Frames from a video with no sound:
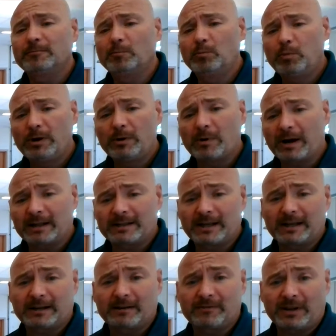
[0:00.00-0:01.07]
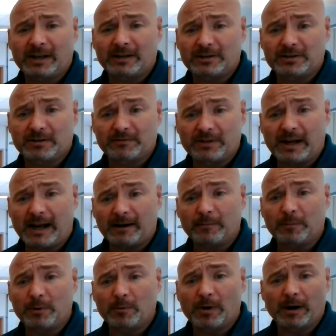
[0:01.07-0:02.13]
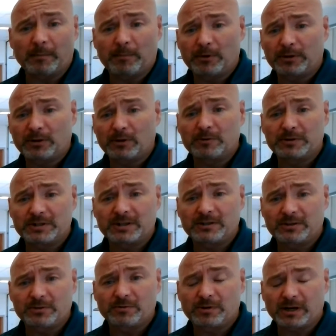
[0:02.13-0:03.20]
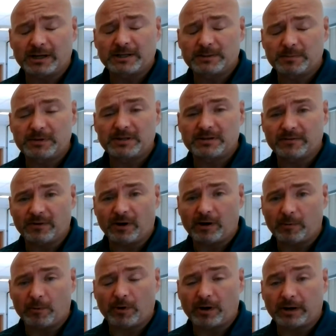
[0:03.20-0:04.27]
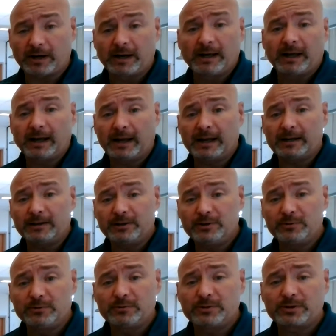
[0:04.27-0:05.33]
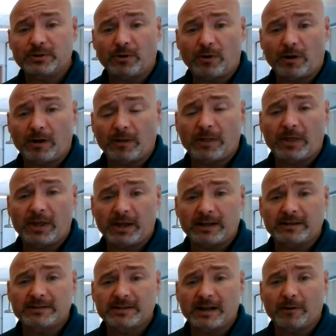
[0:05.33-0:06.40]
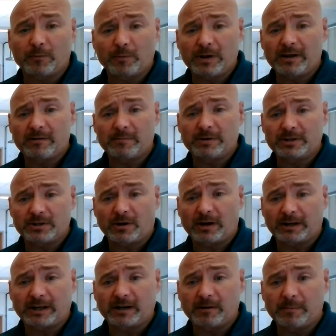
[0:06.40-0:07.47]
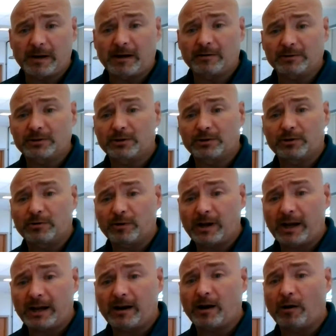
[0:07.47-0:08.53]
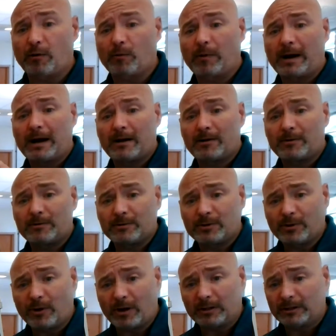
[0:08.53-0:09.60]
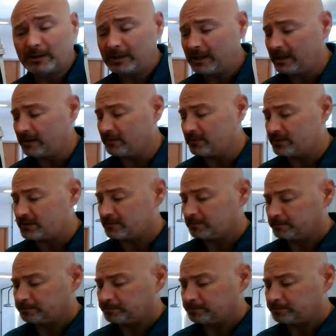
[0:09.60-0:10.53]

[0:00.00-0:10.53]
we want to take advantage of that. We want to put those into a nice piece of artwork and use all the things that we have been talking about to create around all the leaves.